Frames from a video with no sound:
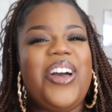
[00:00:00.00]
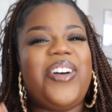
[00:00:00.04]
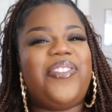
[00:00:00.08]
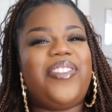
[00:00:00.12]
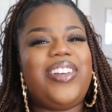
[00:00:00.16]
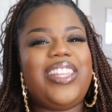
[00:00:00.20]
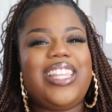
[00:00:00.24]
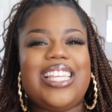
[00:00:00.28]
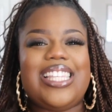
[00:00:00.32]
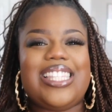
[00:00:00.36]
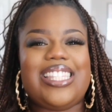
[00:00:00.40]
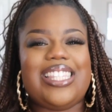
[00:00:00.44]

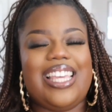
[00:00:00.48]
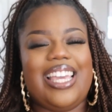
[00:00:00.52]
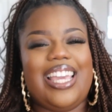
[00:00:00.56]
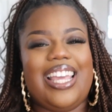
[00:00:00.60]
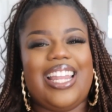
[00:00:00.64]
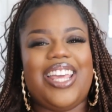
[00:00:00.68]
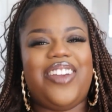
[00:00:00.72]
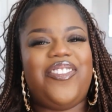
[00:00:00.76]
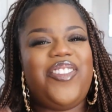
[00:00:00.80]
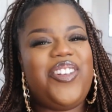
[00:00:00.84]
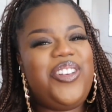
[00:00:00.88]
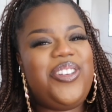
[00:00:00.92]
But listen,
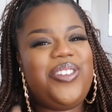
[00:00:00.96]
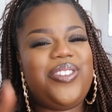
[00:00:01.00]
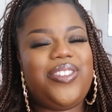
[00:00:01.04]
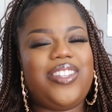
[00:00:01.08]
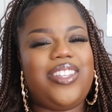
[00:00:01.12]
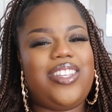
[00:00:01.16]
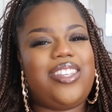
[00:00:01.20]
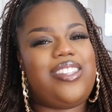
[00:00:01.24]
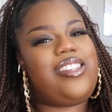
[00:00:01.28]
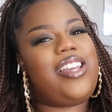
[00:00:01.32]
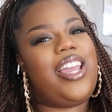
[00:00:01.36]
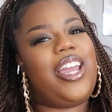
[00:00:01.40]
if you're just to
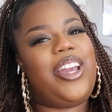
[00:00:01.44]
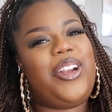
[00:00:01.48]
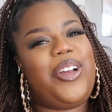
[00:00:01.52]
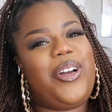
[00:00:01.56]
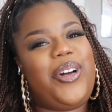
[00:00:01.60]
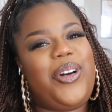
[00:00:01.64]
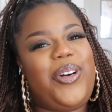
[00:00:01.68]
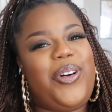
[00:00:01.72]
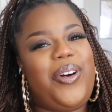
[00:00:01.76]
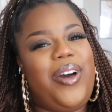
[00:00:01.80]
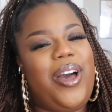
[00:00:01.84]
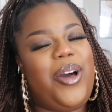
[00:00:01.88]
this
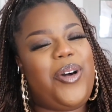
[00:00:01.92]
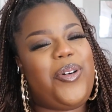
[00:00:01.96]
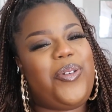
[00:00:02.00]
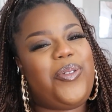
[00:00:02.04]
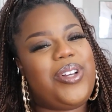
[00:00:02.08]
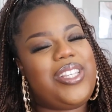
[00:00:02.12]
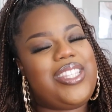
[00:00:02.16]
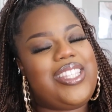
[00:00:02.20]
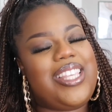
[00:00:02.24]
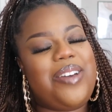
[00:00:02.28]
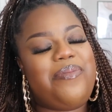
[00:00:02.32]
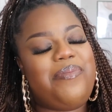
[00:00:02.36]
channel,
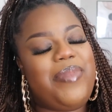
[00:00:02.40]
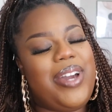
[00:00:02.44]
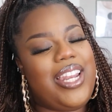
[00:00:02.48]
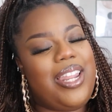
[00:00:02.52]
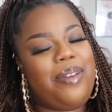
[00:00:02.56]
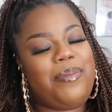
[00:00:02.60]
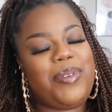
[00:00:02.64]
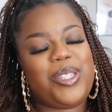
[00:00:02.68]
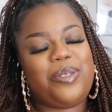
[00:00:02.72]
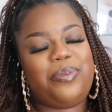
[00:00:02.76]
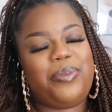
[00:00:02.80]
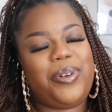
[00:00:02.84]
what's up? My
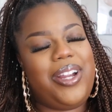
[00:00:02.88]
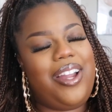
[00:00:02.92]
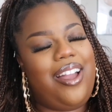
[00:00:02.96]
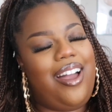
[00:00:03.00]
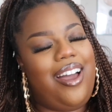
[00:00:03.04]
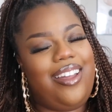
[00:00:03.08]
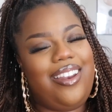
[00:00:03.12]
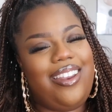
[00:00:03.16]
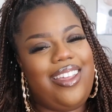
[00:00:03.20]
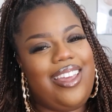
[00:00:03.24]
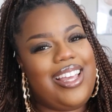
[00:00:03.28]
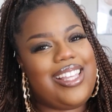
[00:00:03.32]
name is
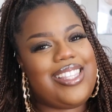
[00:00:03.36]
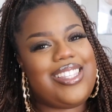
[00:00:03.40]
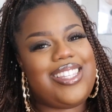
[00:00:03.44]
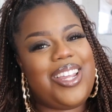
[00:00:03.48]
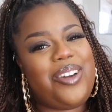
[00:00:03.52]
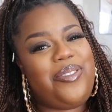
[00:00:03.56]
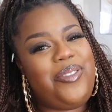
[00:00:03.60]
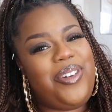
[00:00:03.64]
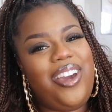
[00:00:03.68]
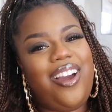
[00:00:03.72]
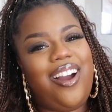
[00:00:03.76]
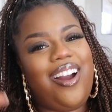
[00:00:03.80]
Brianna, and today
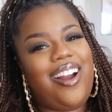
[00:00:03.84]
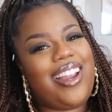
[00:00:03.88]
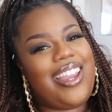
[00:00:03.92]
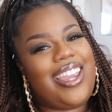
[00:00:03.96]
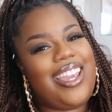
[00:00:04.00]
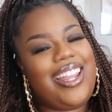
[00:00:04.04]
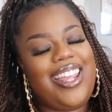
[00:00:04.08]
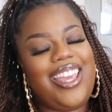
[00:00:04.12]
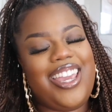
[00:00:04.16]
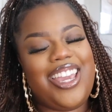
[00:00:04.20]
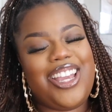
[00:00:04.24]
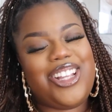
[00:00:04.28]
we are
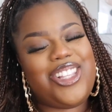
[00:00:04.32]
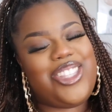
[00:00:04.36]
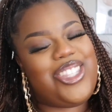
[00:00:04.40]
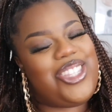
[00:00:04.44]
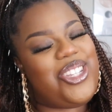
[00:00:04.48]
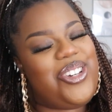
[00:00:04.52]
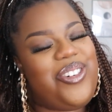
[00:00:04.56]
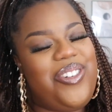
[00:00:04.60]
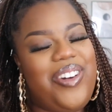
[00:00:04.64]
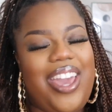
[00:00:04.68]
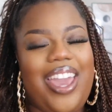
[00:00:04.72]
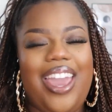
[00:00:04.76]
getting
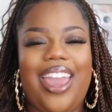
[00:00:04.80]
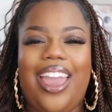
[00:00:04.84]
into a